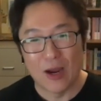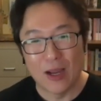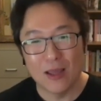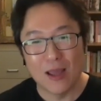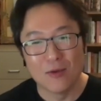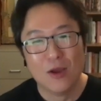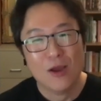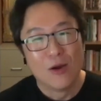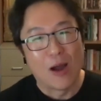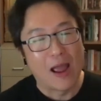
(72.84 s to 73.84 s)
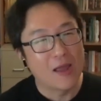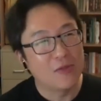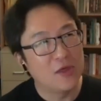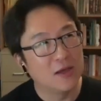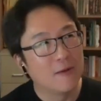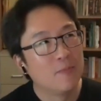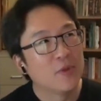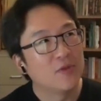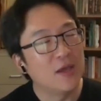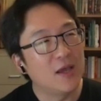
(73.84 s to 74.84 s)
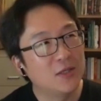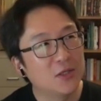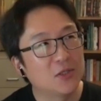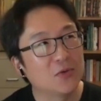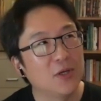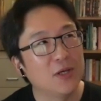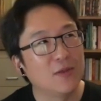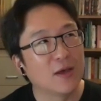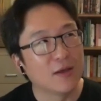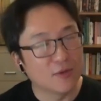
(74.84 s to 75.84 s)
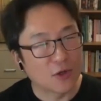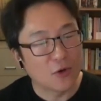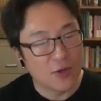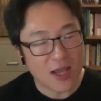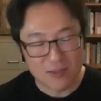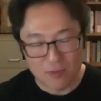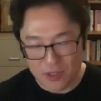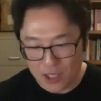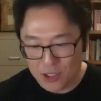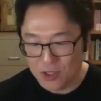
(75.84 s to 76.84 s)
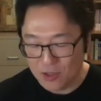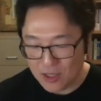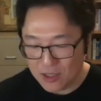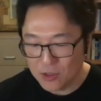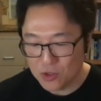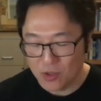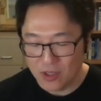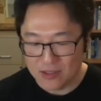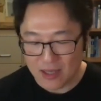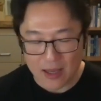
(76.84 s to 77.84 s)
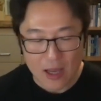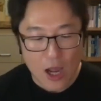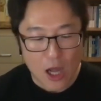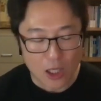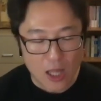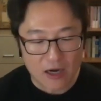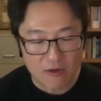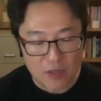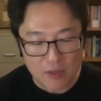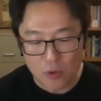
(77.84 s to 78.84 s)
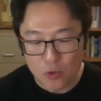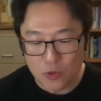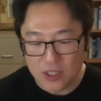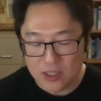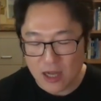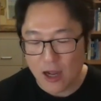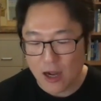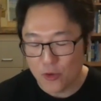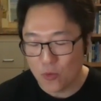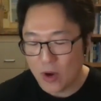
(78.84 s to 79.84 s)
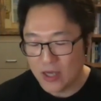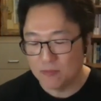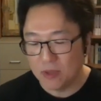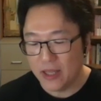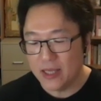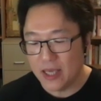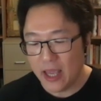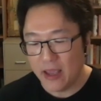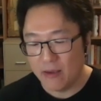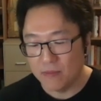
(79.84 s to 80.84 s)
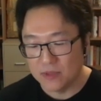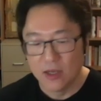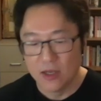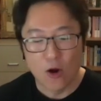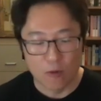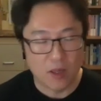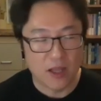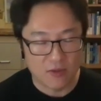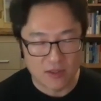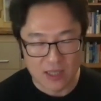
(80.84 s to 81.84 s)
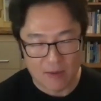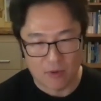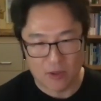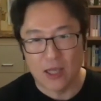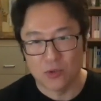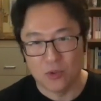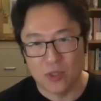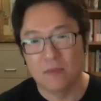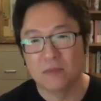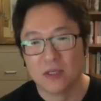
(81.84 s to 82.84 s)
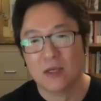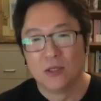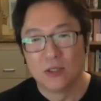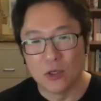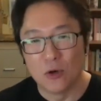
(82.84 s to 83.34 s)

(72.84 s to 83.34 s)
yeah. right? And I, I think the industry, the, the current explanation in the industry is that a lot of people who did not otherwise play games are playing these hyper-casual games. And are